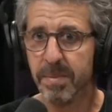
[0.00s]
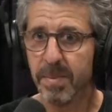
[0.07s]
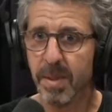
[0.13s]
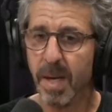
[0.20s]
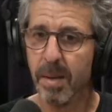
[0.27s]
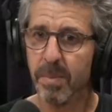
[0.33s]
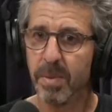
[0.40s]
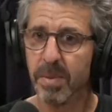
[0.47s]

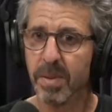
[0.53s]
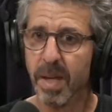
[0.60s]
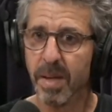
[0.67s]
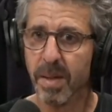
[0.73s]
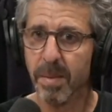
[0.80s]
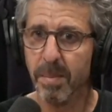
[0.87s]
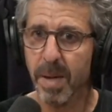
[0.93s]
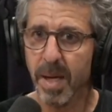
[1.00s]
10%
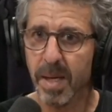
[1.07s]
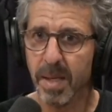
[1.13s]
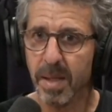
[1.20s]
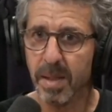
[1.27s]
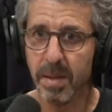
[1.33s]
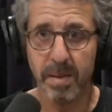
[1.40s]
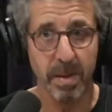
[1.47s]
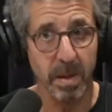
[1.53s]
of the
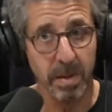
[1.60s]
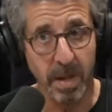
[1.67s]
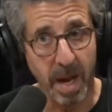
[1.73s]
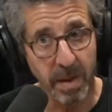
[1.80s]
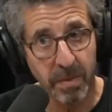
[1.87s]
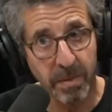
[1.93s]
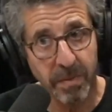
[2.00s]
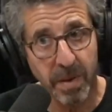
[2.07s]
money,
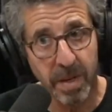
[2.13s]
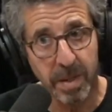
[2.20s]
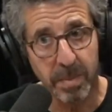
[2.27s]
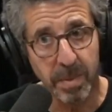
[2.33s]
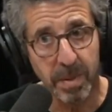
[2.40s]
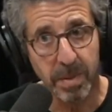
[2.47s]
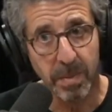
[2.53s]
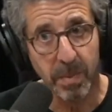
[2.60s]
non-refundable.